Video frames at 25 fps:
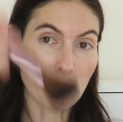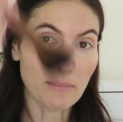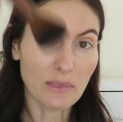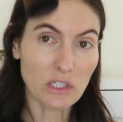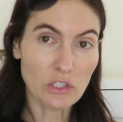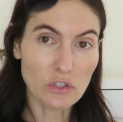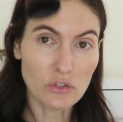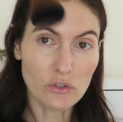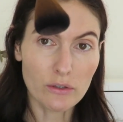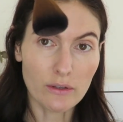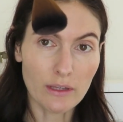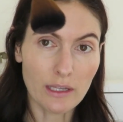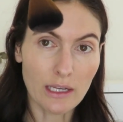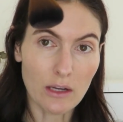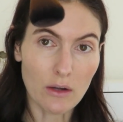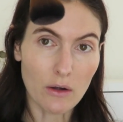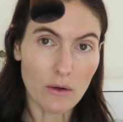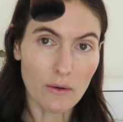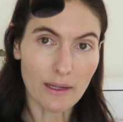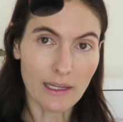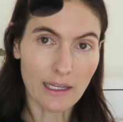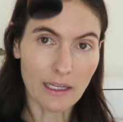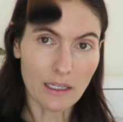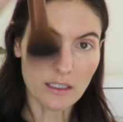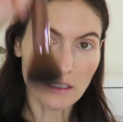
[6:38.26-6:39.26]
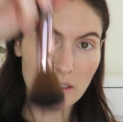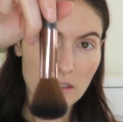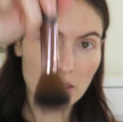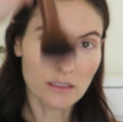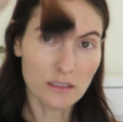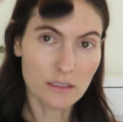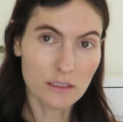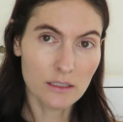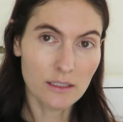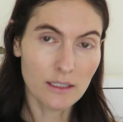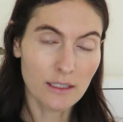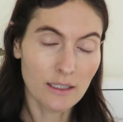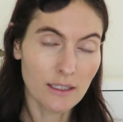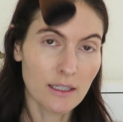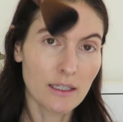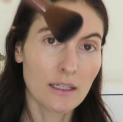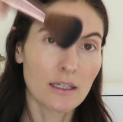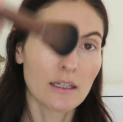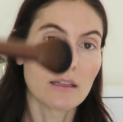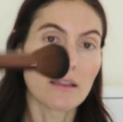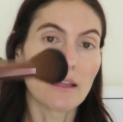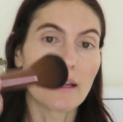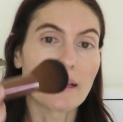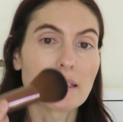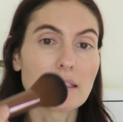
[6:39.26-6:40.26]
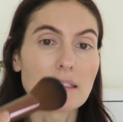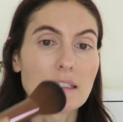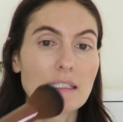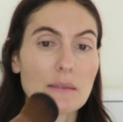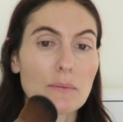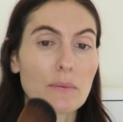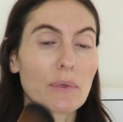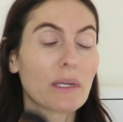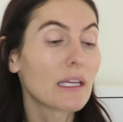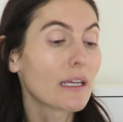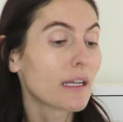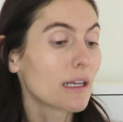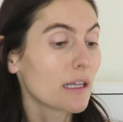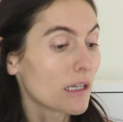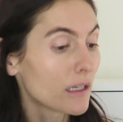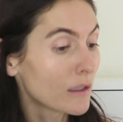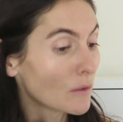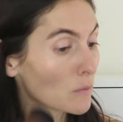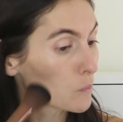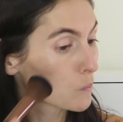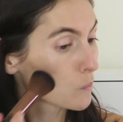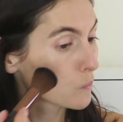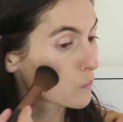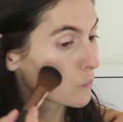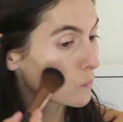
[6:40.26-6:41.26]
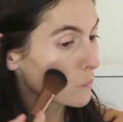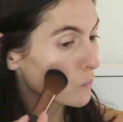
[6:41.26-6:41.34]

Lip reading: I'm literally going like dipping it in.